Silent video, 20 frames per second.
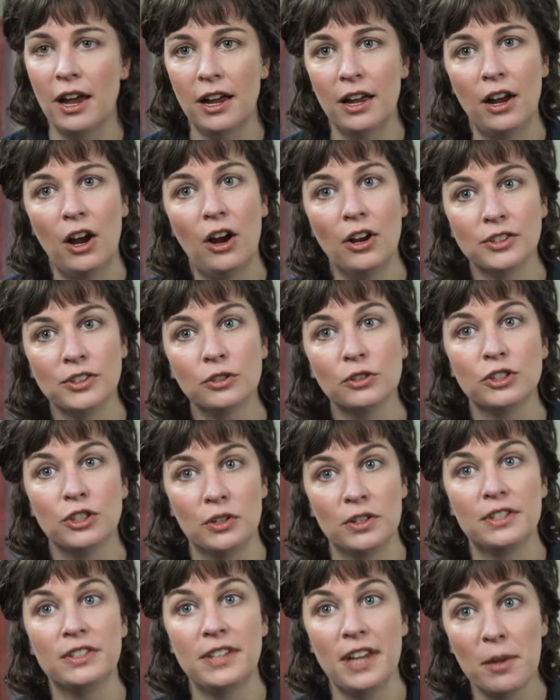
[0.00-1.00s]
also show
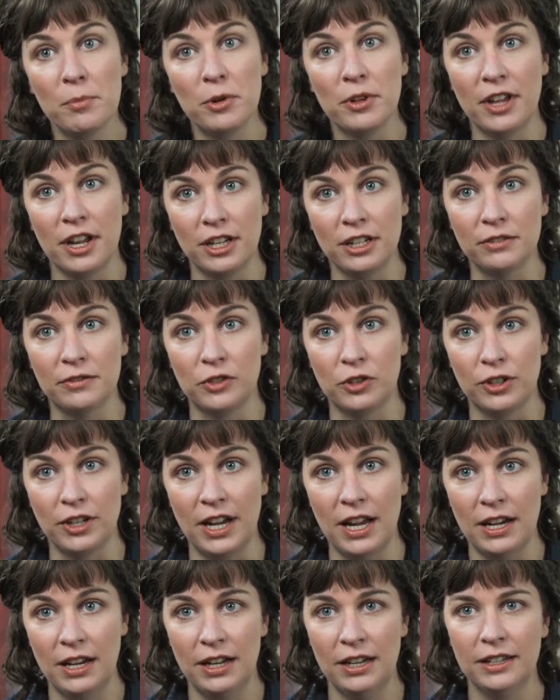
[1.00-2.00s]
the sample that you've
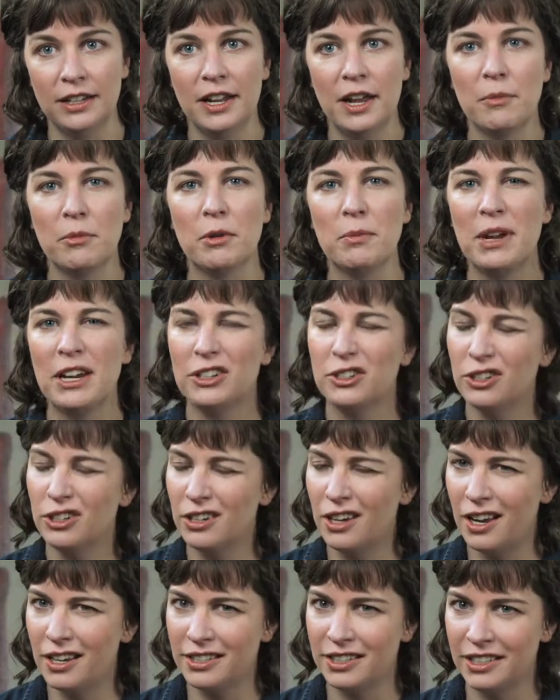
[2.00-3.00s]
created. But make sure
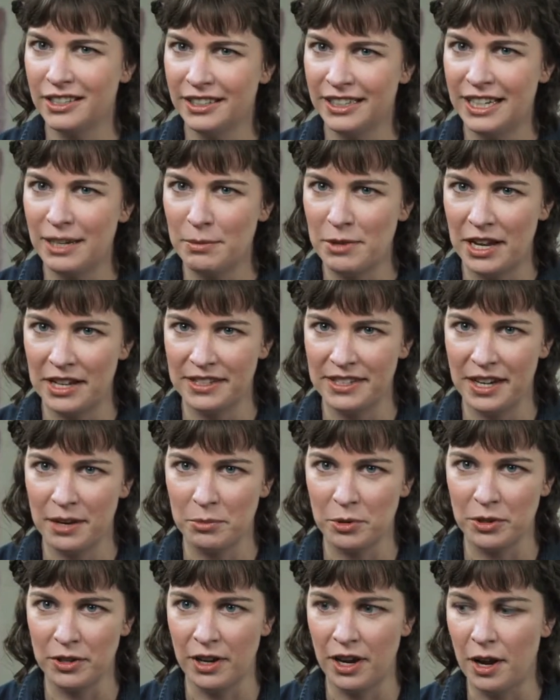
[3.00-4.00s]
not to keep that
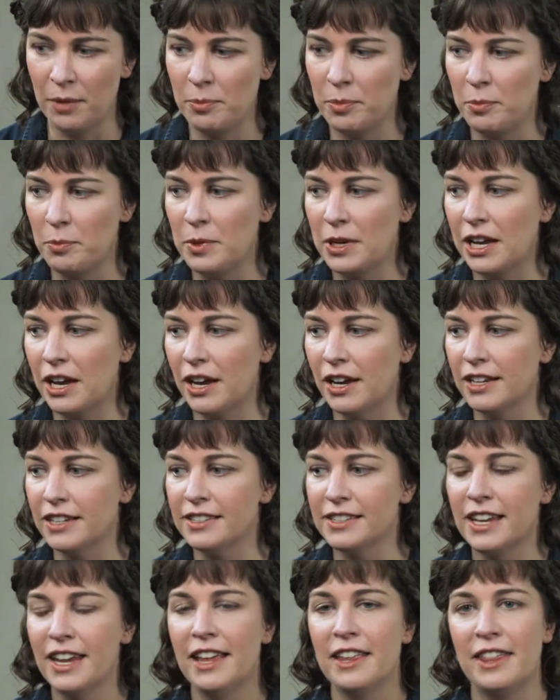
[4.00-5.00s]
sample up
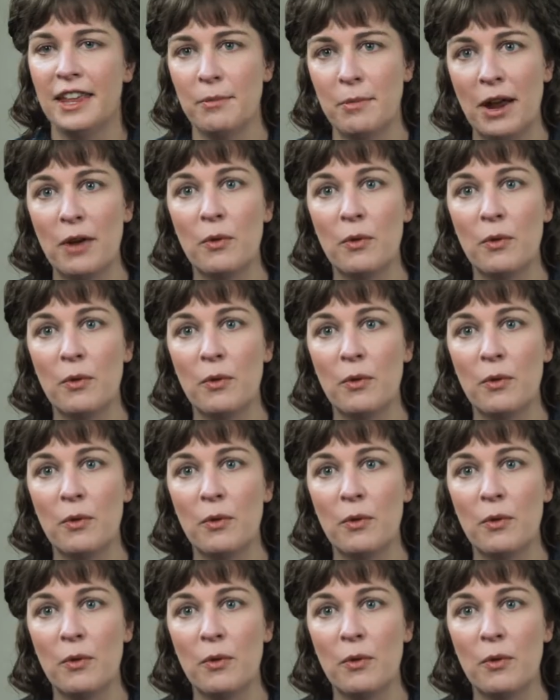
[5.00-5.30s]
because they might